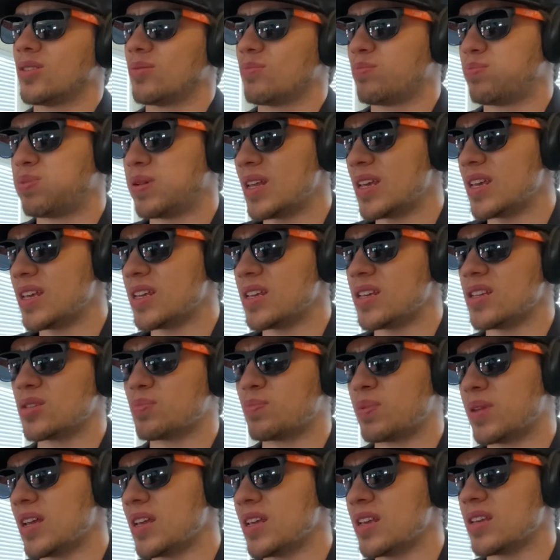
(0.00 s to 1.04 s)

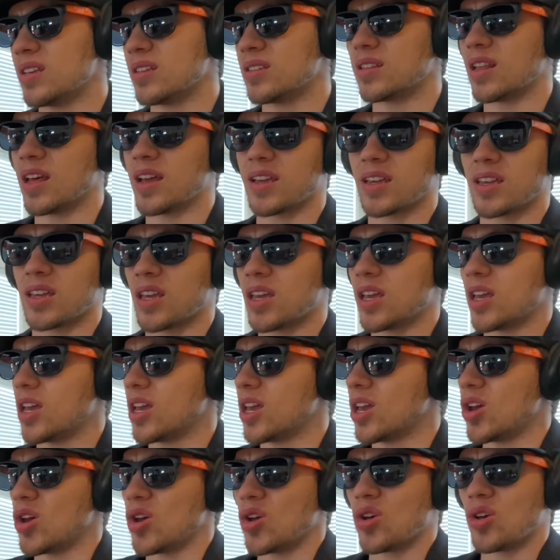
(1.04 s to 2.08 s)
please, like,
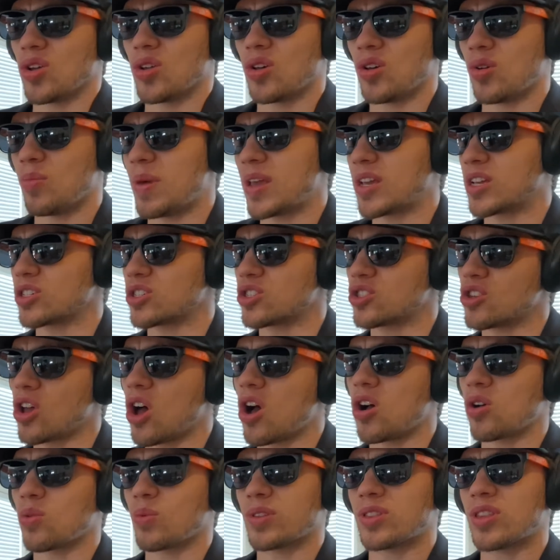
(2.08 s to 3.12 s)
make a
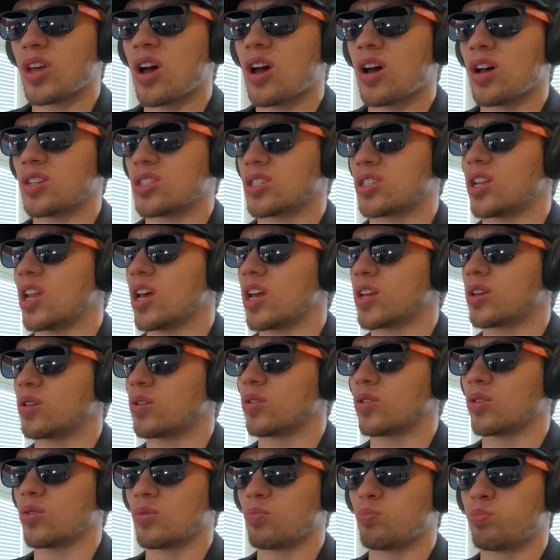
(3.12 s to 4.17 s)
song with us.
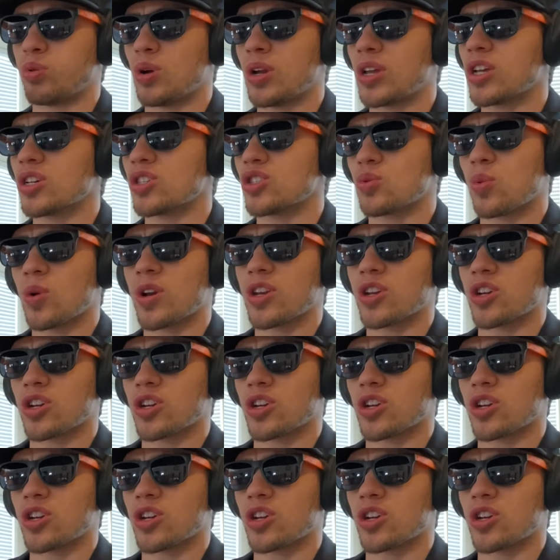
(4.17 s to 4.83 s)
Like, bring us to one of your